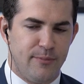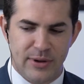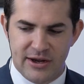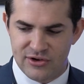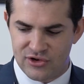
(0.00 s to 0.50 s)

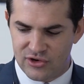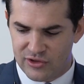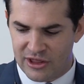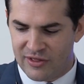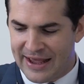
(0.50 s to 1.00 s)
because
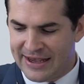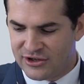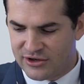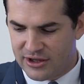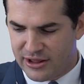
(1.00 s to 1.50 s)
the
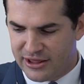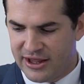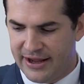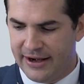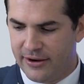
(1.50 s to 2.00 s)
last
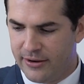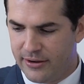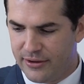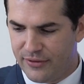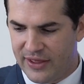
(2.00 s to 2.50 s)
thing
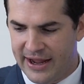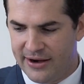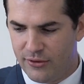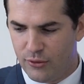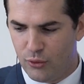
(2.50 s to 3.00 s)

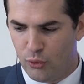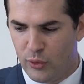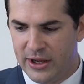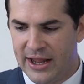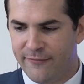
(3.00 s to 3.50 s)
that
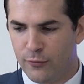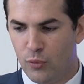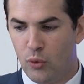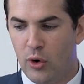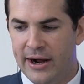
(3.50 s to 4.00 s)
we ever
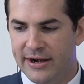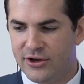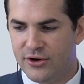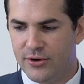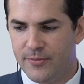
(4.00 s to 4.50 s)

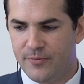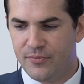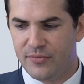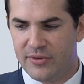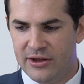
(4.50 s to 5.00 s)
want
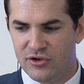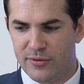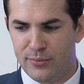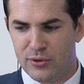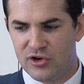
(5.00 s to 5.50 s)
is
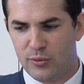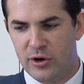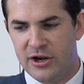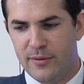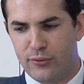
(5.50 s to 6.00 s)
to put
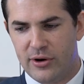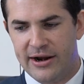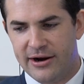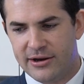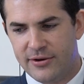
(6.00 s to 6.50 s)
someone in a
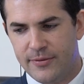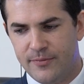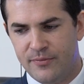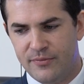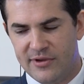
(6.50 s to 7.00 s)
product,
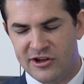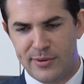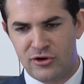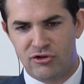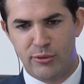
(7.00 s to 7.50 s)

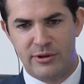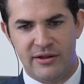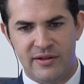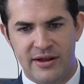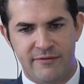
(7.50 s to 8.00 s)
especially when
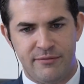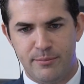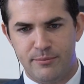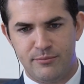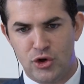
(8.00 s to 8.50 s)
they live
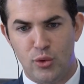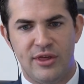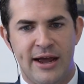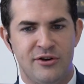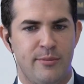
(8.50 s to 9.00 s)

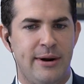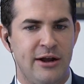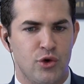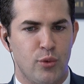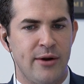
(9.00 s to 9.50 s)
2,000
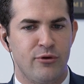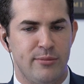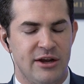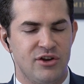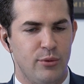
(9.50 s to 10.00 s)
miles away
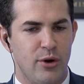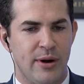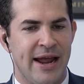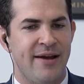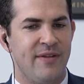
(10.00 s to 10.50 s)
from us and we don't
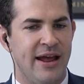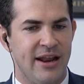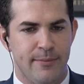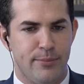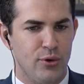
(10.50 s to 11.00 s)
have
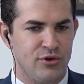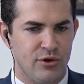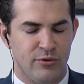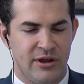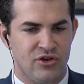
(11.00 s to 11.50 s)
that
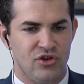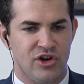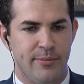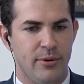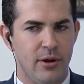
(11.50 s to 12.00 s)
in-person
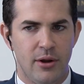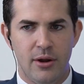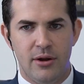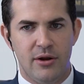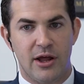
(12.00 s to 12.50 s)
relationship
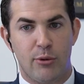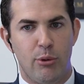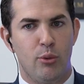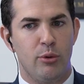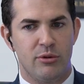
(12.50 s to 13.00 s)
like
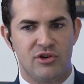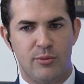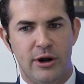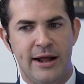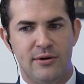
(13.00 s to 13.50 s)
we would with
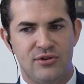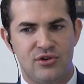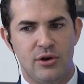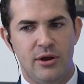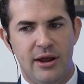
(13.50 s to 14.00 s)
someone
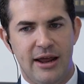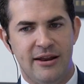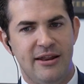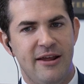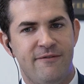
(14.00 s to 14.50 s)
else,
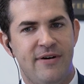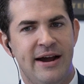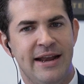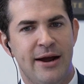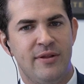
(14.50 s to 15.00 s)
and then they
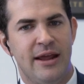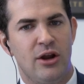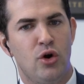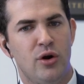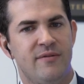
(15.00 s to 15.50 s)
find out they
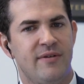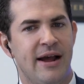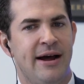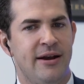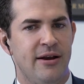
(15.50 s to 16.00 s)
could have
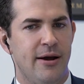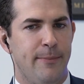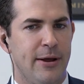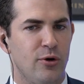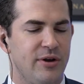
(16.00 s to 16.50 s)
gotten a
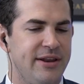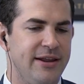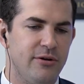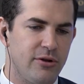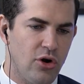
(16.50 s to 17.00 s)
better
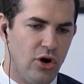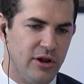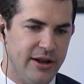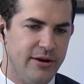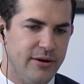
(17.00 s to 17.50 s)
deal,
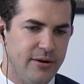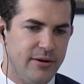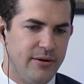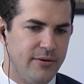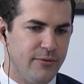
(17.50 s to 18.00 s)
call it,
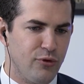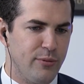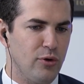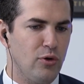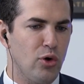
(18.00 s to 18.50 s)
from
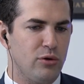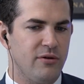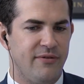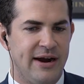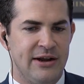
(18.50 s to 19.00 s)
their local
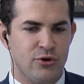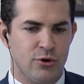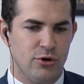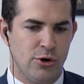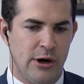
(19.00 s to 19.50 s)

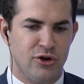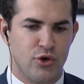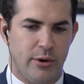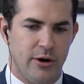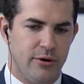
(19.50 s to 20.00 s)
advisor or
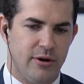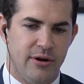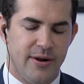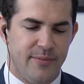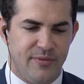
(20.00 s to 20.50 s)
elsewhere.
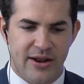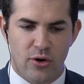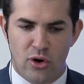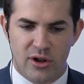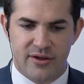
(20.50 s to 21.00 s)
Then
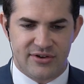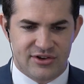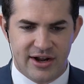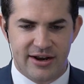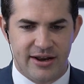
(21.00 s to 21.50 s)
all of a
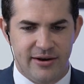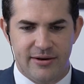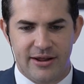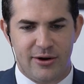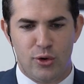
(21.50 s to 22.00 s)

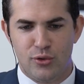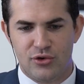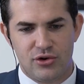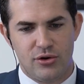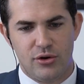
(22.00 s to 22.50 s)
sudden, like,
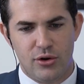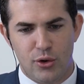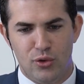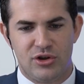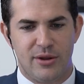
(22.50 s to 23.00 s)
who's
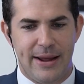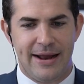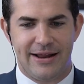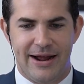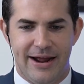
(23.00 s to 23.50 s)
the
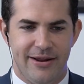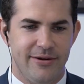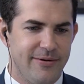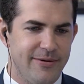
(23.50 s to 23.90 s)
bad guy?